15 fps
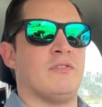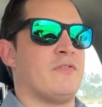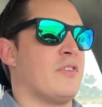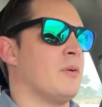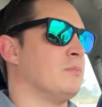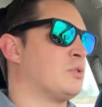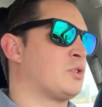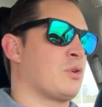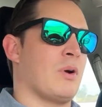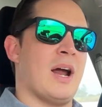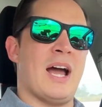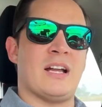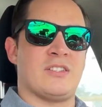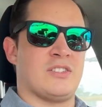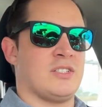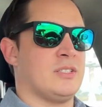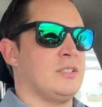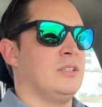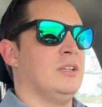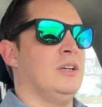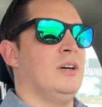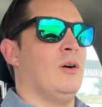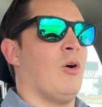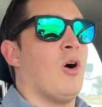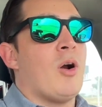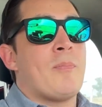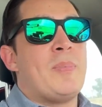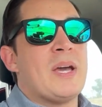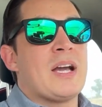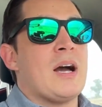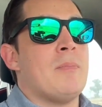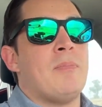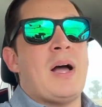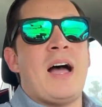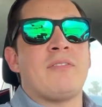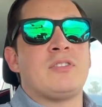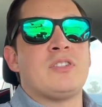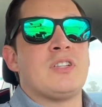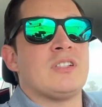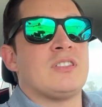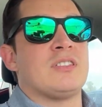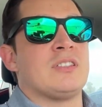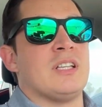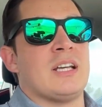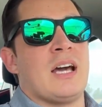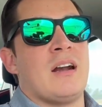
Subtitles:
from scratch, or pick up after Justice League.